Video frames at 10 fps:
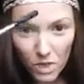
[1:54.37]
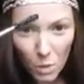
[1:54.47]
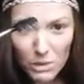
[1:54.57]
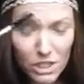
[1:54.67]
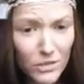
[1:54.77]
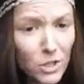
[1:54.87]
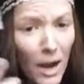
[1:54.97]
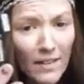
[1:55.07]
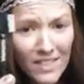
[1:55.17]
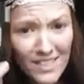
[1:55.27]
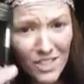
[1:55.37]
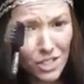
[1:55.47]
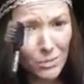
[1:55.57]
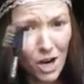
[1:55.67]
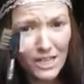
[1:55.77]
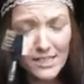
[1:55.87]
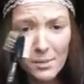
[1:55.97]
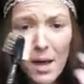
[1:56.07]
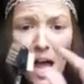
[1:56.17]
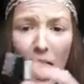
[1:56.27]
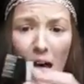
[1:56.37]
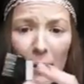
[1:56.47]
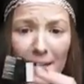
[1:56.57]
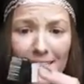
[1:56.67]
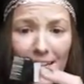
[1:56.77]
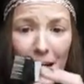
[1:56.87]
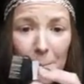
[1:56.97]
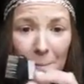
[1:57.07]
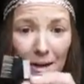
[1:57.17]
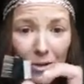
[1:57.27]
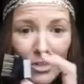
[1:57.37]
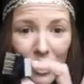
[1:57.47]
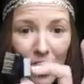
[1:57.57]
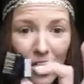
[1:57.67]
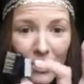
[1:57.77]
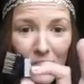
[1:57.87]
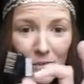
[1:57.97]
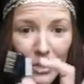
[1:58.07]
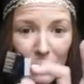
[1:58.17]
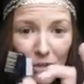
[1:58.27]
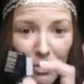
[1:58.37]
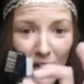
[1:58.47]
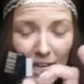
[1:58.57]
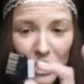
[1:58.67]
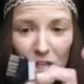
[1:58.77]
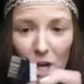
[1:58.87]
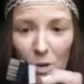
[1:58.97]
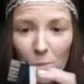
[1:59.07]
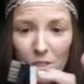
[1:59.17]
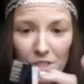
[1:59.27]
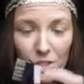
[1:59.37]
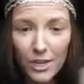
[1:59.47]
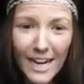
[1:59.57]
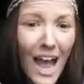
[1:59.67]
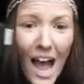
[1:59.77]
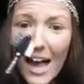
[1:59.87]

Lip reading: which if you don't have this, it's super awesome. It's got metal tongs for your little lash comb, which is great.